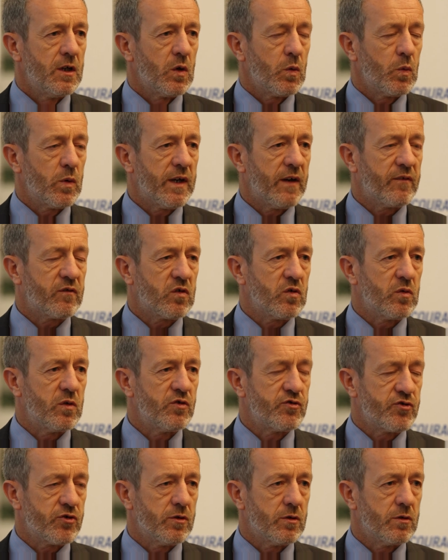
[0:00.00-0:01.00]
We have to
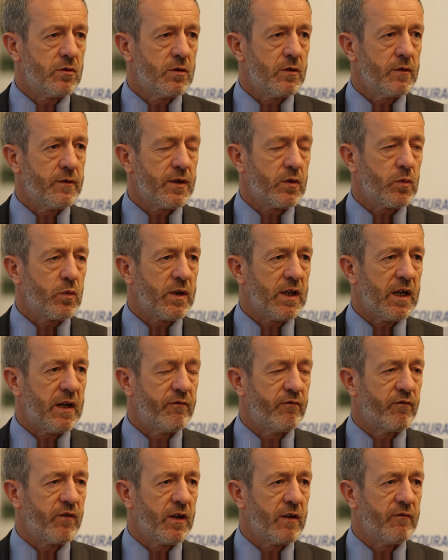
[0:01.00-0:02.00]
ensure that we
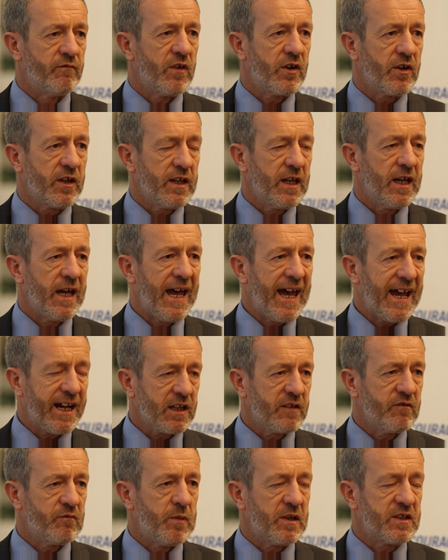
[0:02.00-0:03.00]
have uh, very
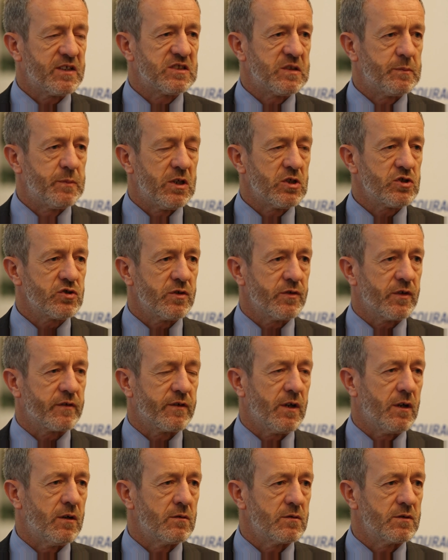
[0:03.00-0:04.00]
active participation on the
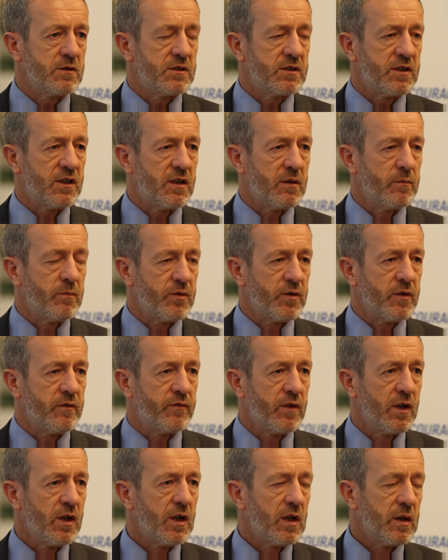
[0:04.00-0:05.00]
ground in terms
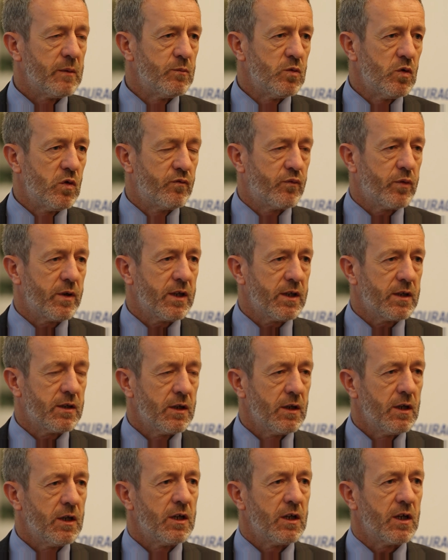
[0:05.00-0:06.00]
of Move Week,
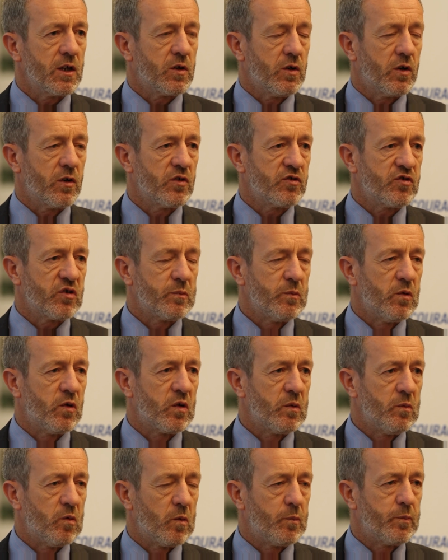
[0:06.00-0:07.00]
encouraging more
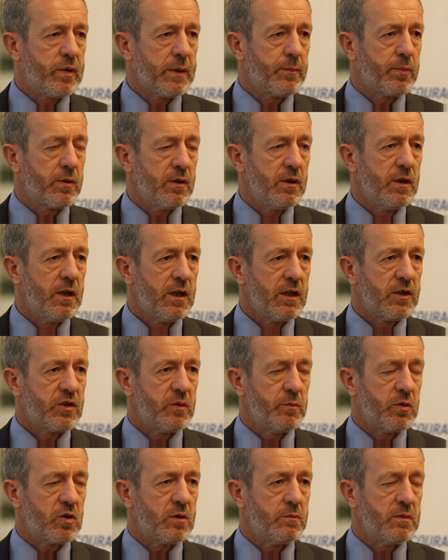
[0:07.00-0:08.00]
and more people
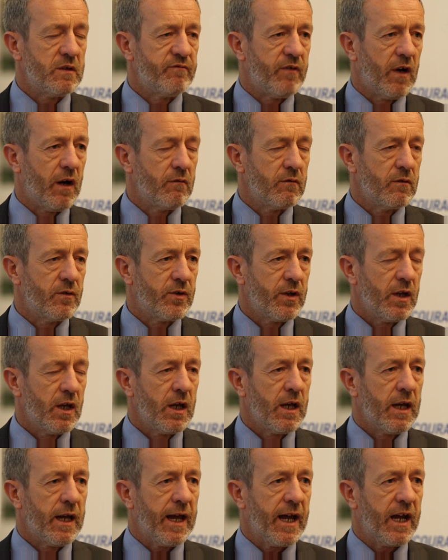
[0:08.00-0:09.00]
to become involved,
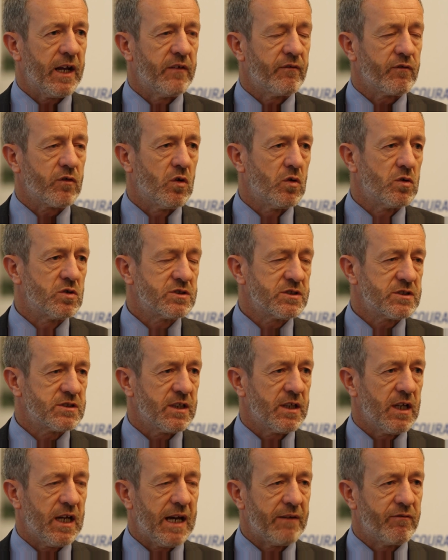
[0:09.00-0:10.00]
and of course
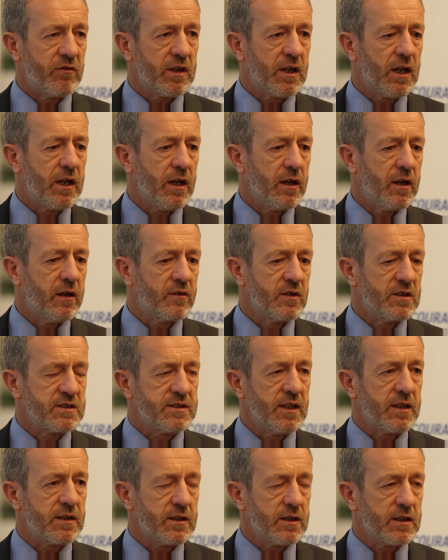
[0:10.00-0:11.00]
uh, having areas
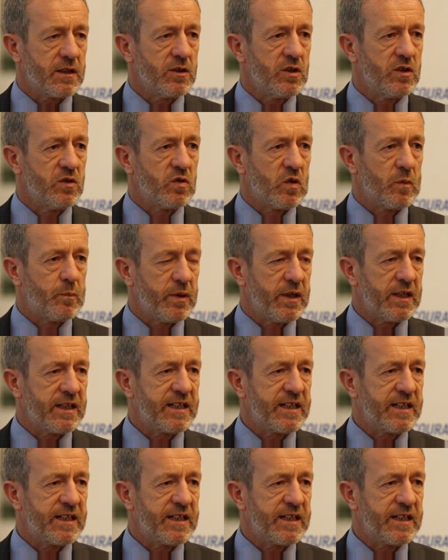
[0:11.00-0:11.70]
like the European